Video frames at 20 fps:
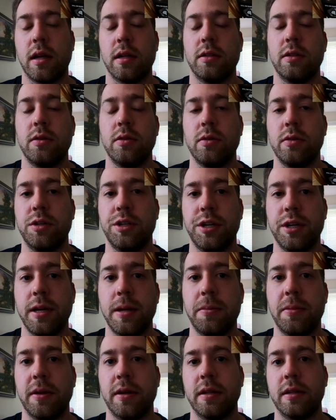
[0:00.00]
too
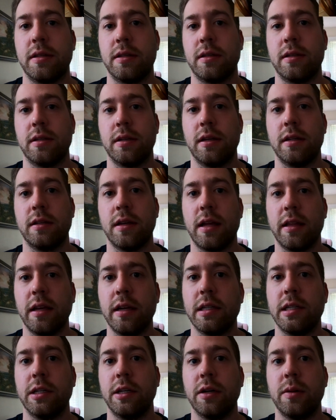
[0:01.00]
cheap, and I
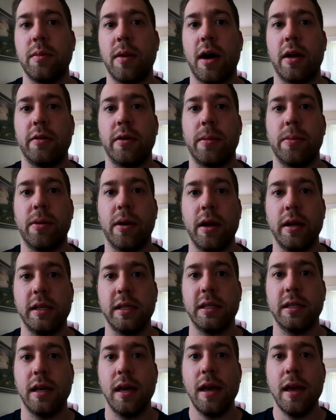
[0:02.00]
think it's a good moderate
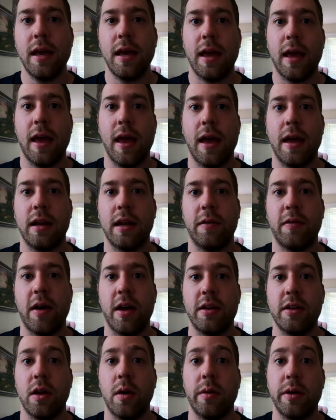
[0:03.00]
price, and I've
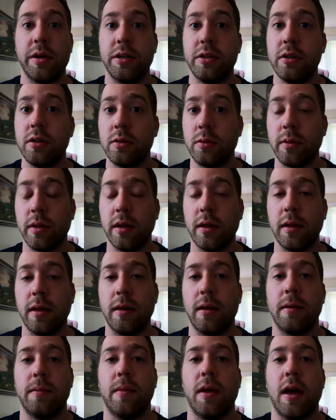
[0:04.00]
had no issues with it.
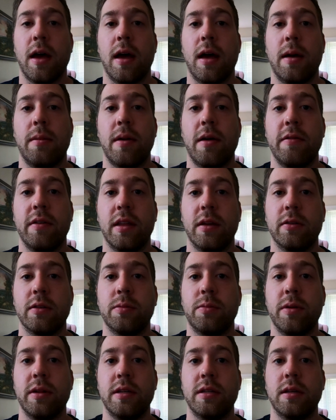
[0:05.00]
Everything was
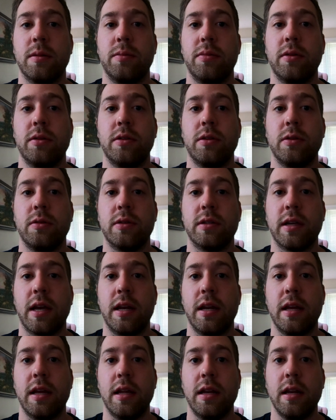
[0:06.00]
pretty simple to
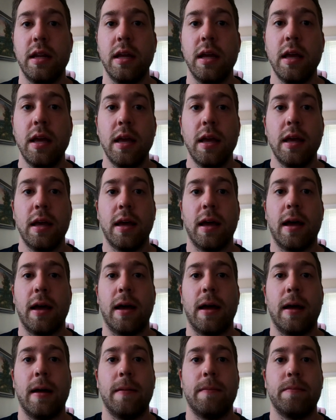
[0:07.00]
set in.
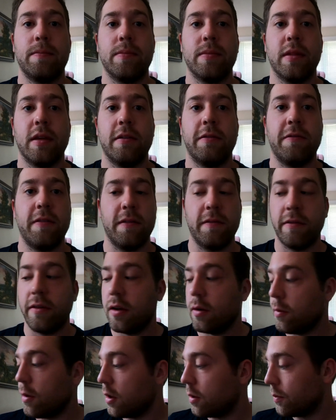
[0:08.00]
It fit
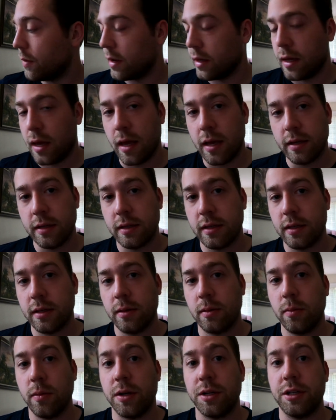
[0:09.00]
very well in my
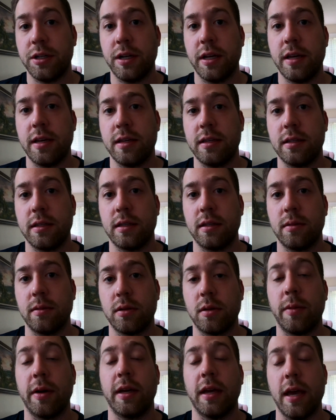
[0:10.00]
case, my
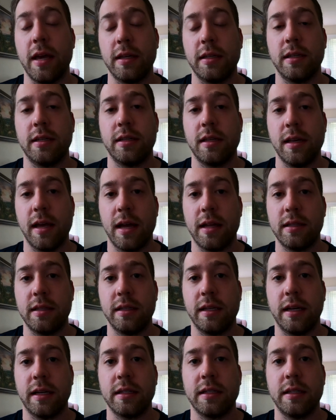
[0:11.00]
case is the
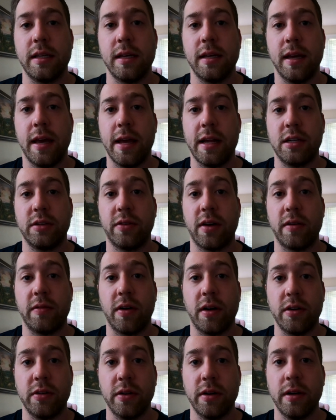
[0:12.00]
NZXT
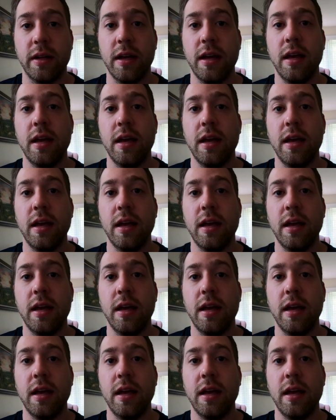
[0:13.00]
H500,